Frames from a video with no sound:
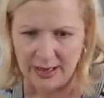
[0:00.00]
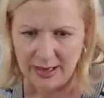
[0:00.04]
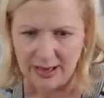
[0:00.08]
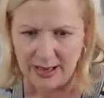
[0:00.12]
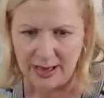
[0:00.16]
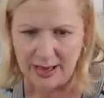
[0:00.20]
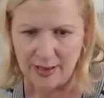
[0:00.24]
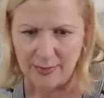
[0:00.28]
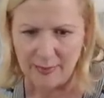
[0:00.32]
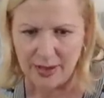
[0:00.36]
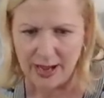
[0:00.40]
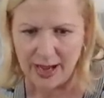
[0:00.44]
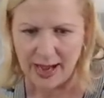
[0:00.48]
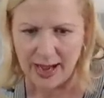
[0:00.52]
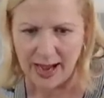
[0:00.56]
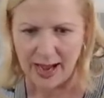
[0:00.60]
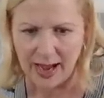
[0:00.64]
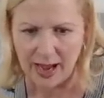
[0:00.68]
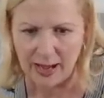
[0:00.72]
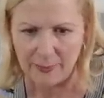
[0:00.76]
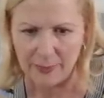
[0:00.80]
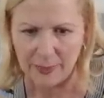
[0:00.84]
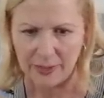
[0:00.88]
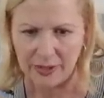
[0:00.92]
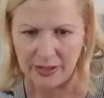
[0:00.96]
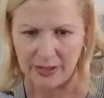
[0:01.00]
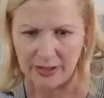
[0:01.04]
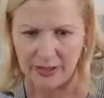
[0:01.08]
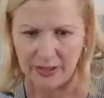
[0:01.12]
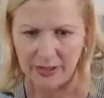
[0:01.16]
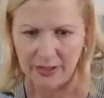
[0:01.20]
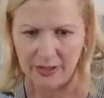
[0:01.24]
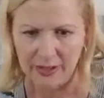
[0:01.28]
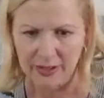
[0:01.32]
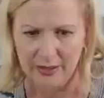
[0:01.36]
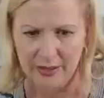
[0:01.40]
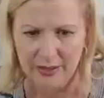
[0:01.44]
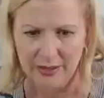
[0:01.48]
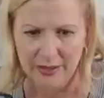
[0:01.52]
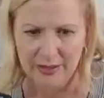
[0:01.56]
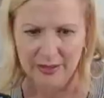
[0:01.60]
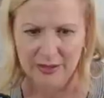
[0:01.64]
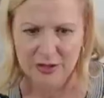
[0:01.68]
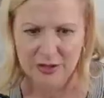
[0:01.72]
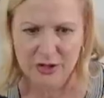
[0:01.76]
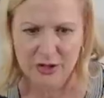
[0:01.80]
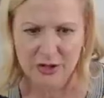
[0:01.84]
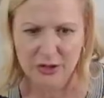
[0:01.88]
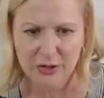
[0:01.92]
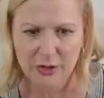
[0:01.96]
I'm happy
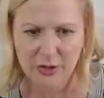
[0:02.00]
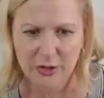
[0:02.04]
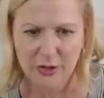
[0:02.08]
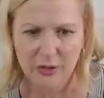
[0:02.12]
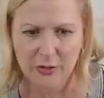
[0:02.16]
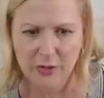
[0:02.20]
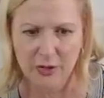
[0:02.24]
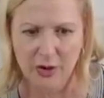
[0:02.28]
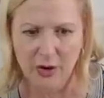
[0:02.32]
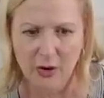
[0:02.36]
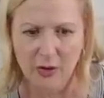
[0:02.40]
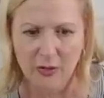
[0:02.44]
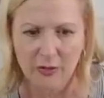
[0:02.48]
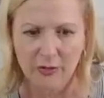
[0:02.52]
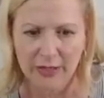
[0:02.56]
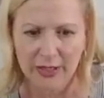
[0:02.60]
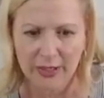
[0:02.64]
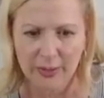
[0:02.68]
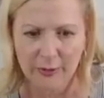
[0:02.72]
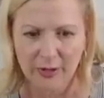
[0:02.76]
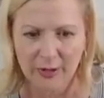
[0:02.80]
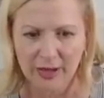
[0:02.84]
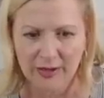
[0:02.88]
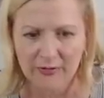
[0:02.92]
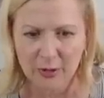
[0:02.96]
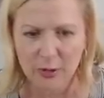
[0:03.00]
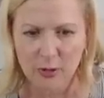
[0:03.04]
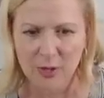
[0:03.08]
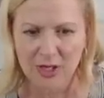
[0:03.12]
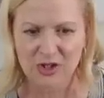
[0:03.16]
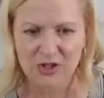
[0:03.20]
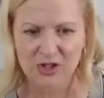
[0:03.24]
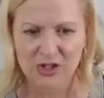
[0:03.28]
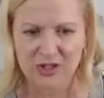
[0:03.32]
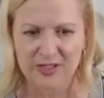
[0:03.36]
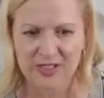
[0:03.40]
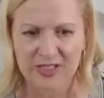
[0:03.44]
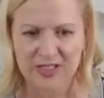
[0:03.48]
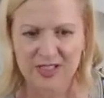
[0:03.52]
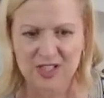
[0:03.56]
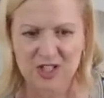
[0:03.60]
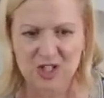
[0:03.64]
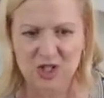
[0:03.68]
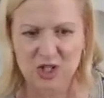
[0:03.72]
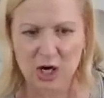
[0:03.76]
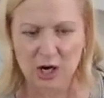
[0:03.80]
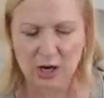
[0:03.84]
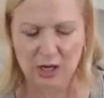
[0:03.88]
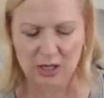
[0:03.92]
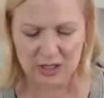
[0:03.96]
to, oh, here we have a question. Does
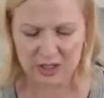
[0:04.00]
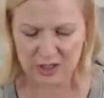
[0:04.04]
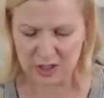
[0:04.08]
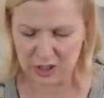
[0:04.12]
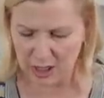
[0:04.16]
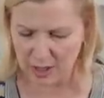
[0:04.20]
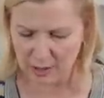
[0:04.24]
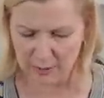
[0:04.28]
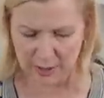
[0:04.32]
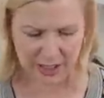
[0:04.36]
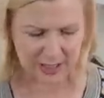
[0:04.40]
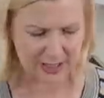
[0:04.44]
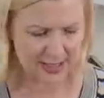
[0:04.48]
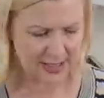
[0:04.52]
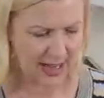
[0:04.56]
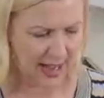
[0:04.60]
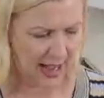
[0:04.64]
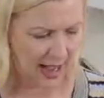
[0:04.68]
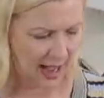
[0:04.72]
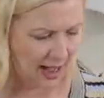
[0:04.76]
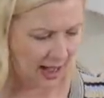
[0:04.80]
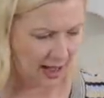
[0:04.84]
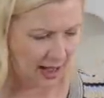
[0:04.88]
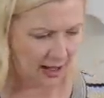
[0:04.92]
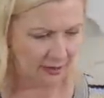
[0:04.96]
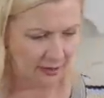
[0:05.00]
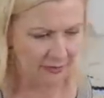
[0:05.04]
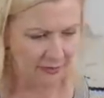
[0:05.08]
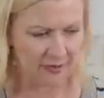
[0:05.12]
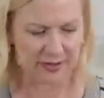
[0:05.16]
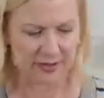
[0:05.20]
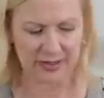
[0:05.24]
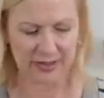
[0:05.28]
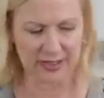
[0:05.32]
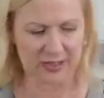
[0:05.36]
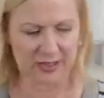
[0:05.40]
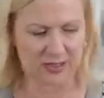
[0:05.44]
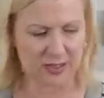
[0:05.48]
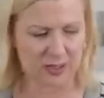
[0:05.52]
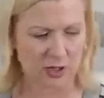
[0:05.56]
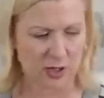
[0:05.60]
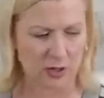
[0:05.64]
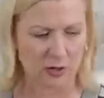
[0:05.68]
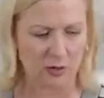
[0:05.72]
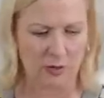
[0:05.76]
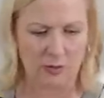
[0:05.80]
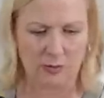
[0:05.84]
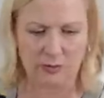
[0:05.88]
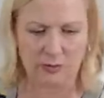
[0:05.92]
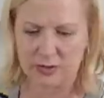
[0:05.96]
Starbucks have these
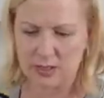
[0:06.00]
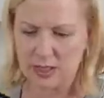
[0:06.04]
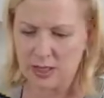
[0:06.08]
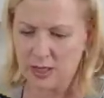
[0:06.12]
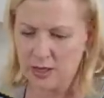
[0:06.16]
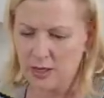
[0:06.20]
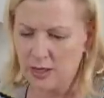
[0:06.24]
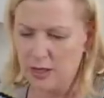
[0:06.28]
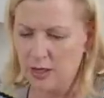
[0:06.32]
scones?